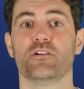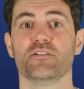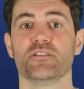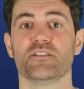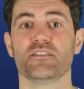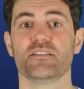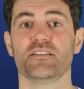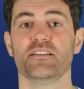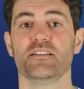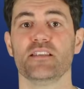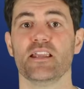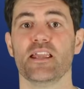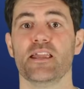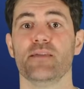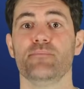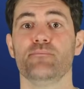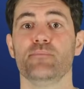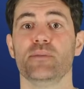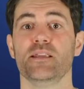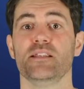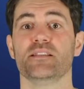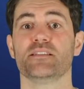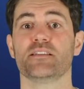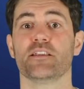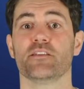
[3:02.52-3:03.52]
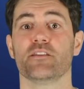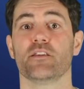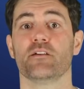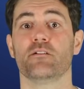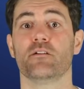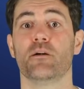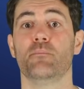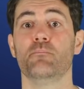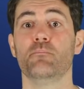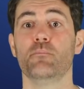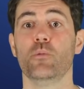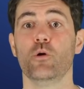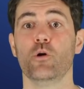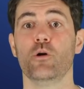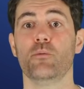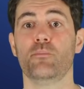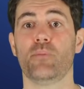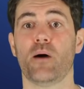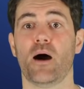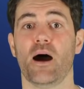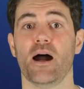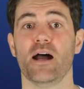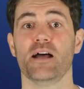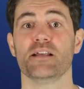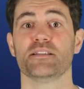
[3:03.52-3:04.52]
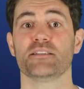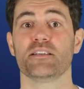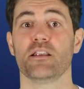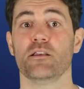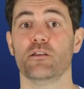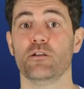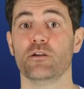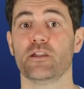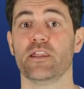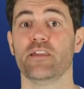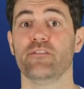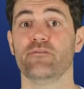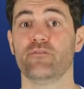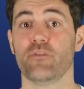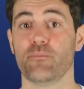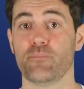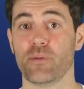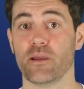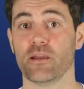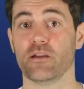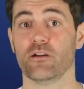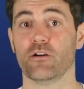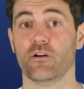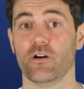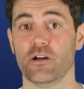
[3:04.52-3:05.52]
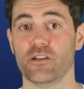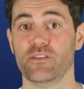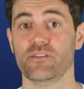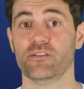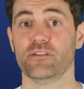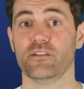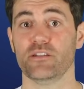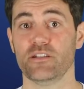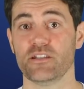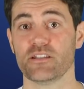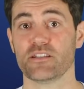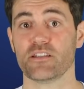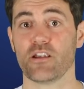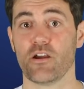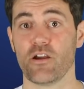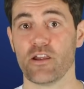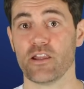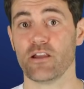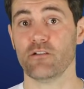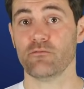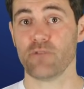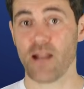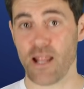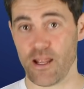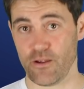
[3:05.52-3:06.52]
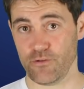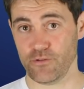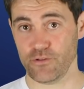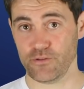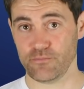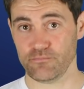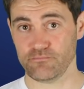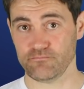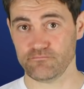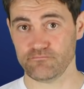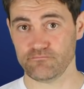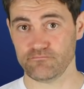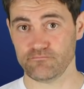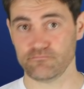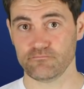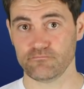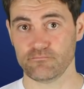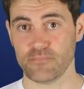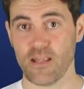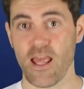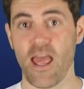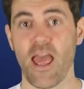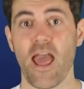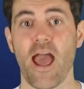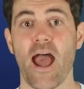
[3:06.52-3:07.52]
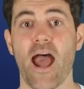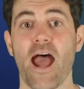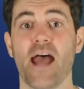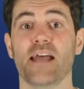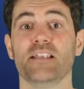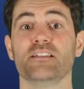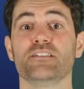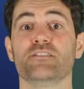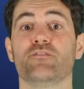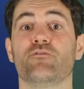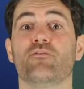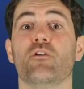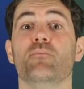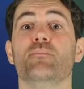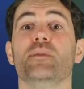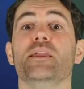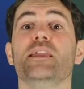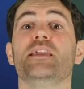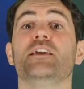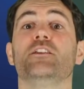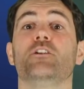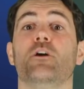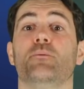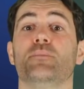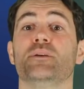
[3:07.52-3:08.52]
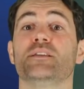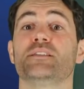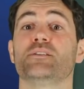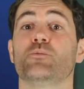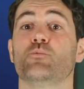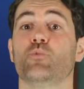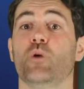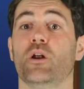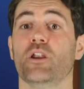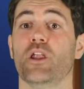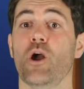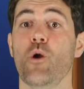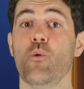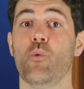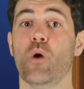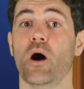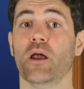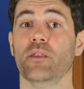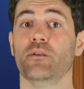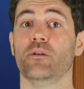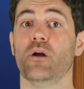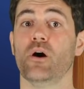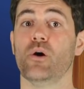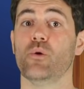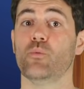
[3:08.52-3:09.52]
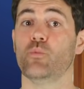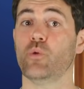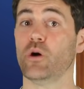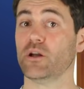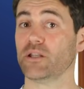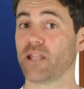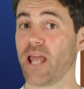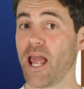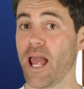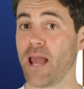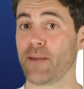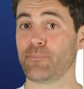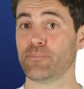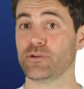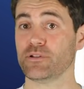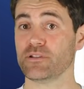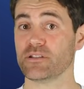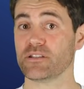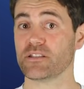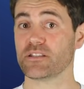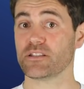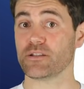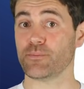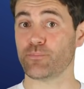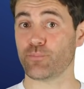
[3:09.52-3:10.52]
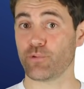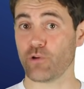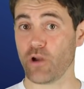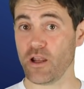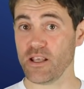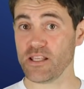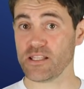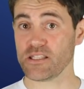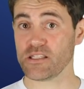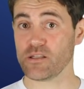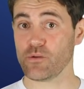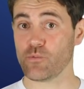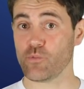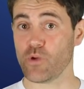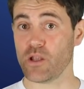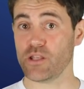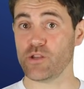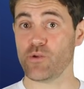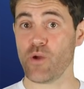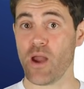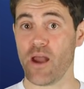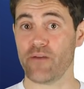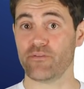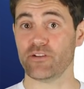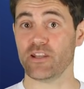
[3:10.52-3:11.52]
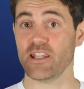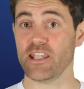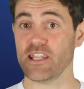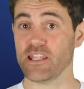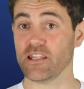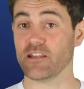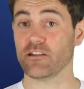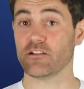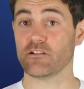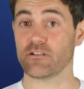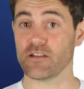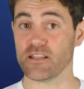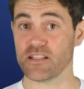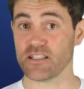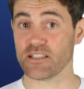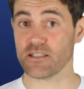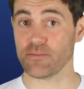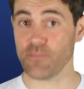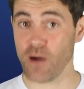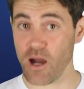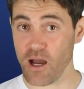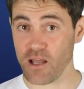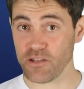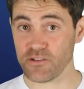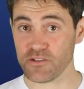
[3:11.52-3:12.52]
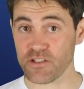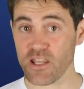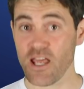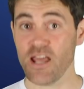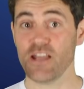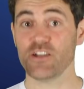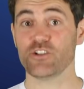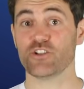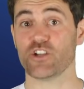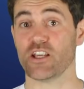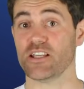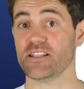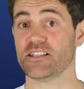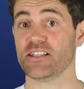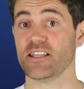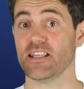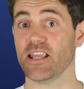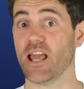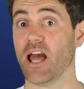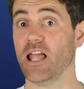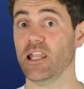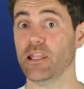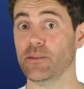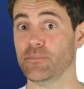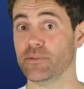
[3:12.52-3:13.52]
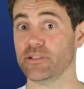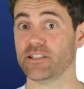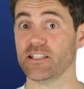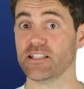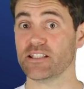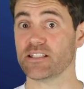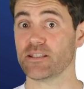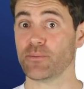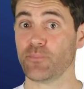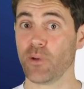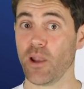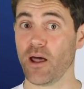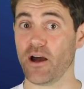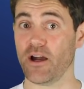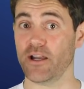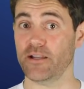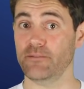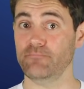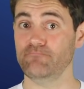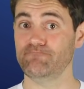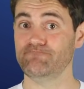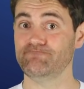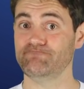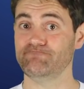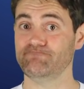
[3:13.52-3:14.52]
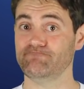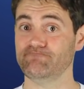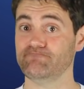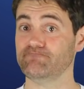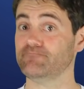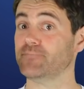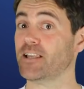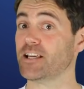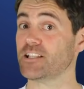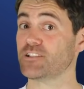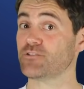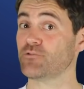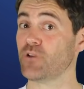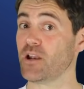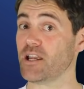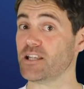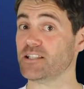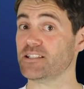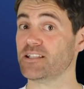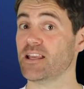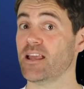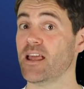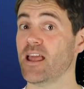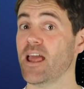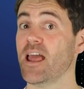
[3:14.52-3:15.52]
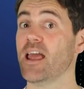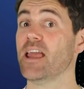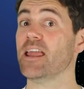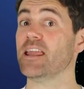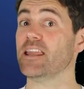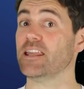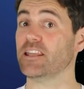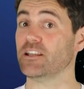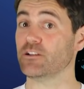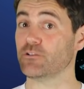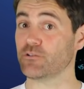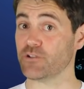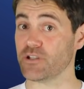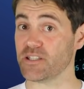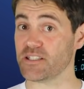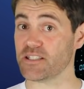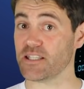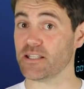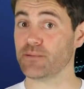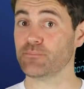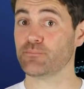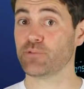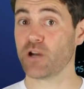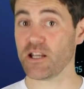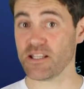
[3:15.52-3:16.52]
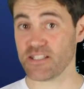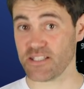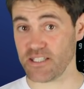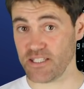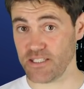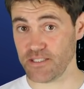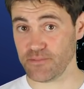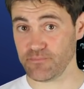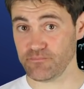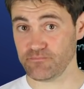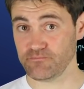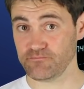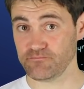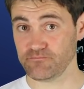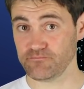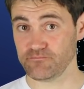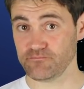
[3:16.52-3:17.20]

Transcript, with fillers: constant, it means that there are more buyers looking for Bitcoin than is going around. And from Economics 101, what happens to price when you have an increased demand chasing a limited supply? That's right, increasing prices.